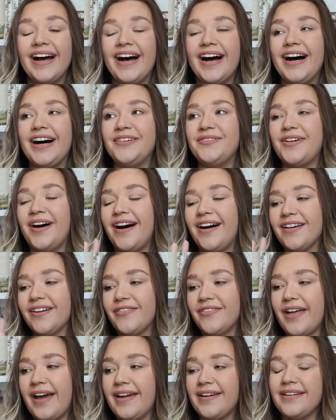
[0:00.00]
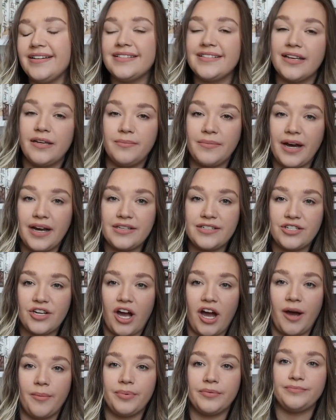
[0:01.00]
All of that is in my
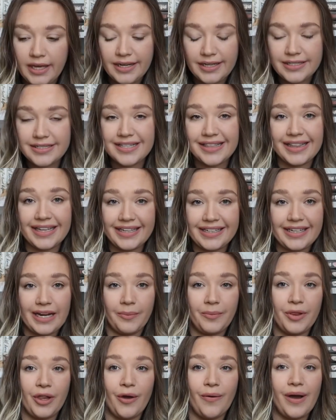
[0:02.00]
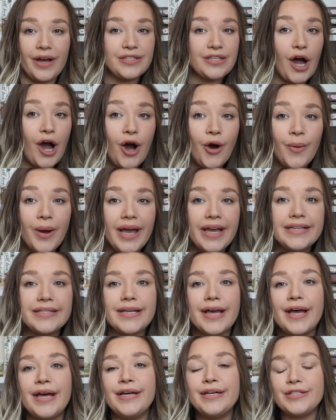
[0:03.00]
shop. It is linked down below as always.
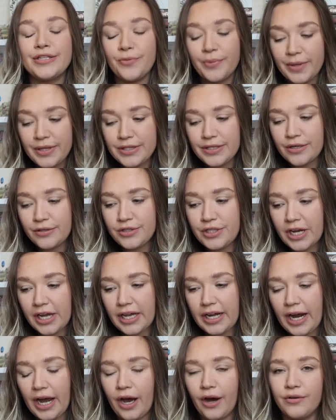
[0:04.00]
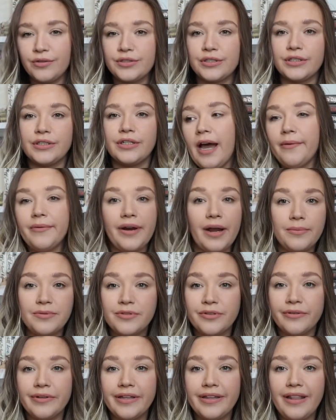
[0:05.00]
So please go check it out. I would
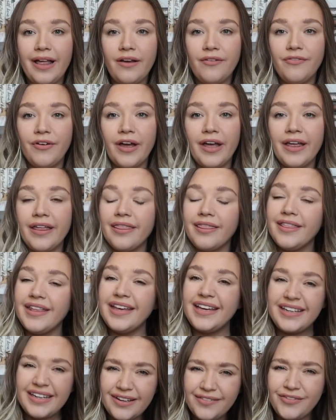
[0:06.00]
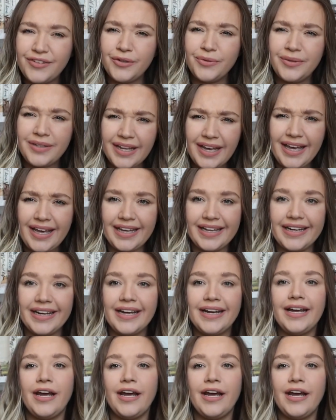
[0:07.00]
absolutely love it if you did.